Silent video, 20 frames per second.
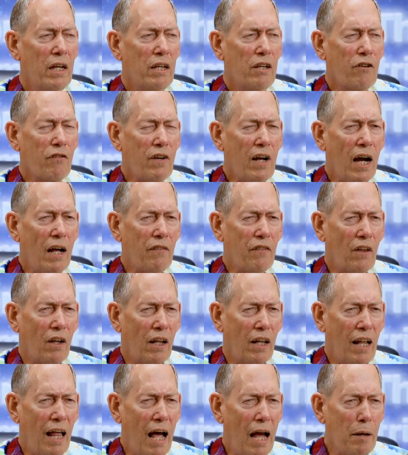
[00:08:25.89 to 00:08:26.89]
You've got the
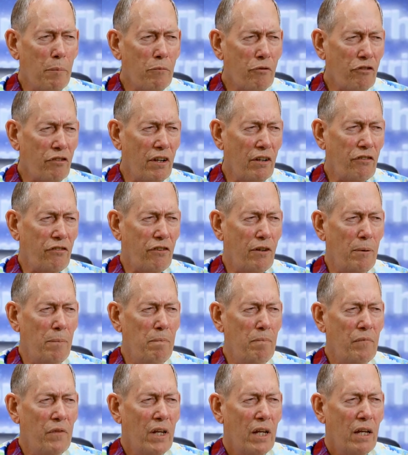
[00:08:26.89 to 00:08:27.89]
Lyme
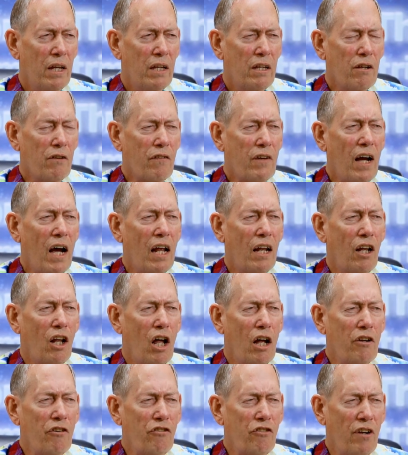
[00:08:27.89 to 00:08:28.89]
system, you've got
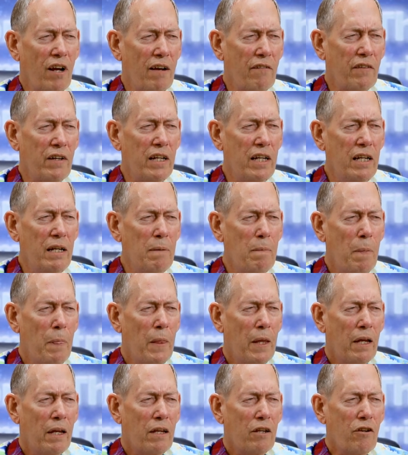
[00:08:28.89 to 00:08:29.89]
longevity,
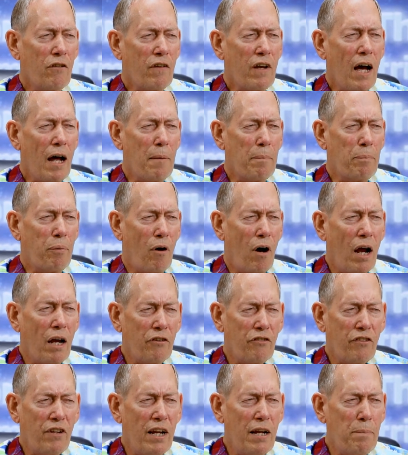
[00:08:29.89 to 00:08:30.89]
you've got
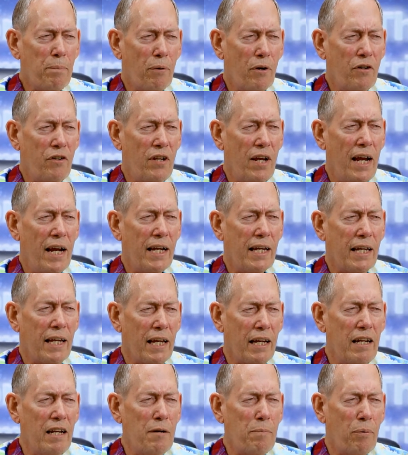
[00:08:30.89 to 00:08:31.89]
prostate protect,
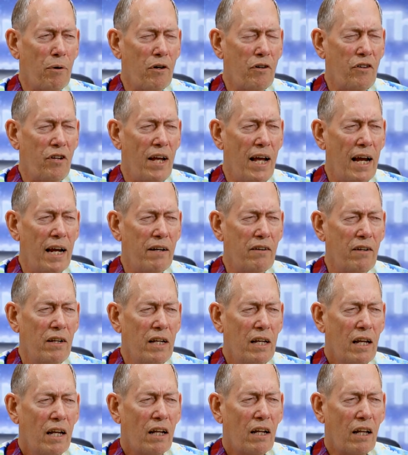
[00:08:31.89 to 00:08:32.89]
kidney protect,
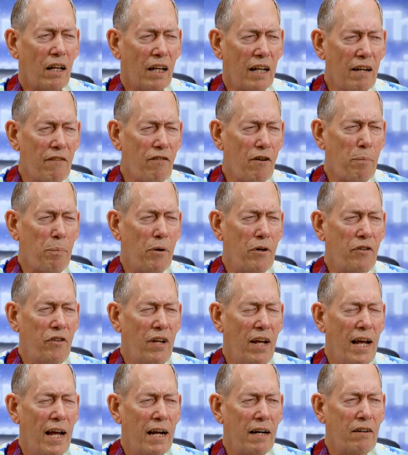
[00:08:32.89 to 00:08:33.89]
liver
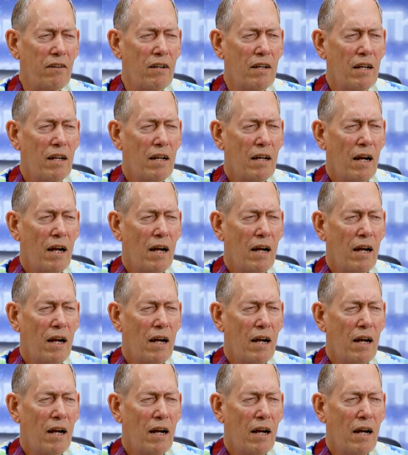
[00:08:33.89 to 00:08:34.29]
protect,